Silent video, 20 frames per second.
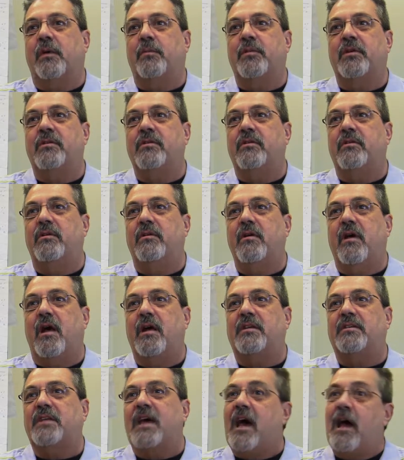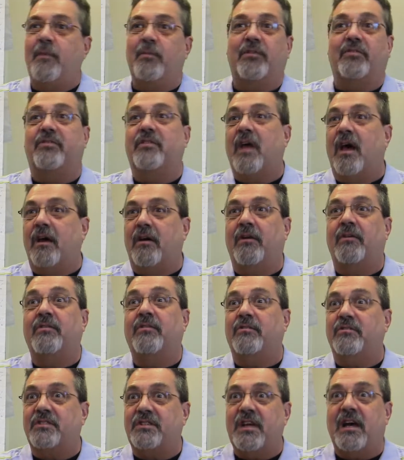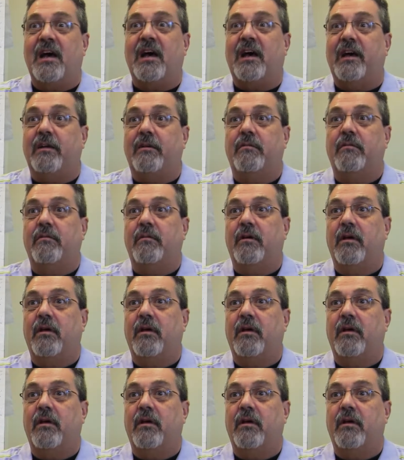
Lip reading: I mean, time is not on your side.